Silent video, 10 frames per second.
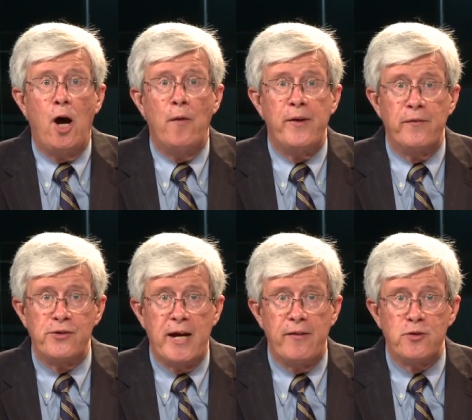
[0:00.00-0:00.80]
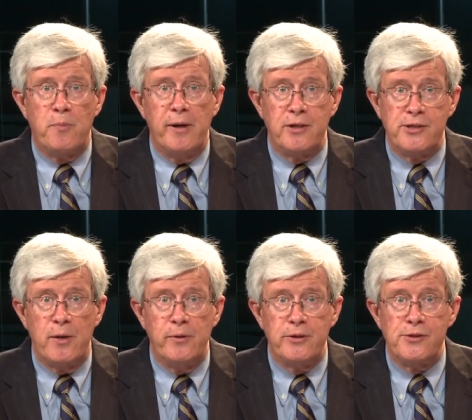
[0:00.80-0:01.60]
on on the other side of this break.
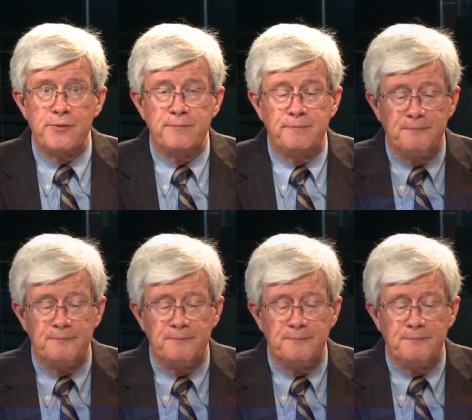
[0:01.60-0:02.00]
Stay with us.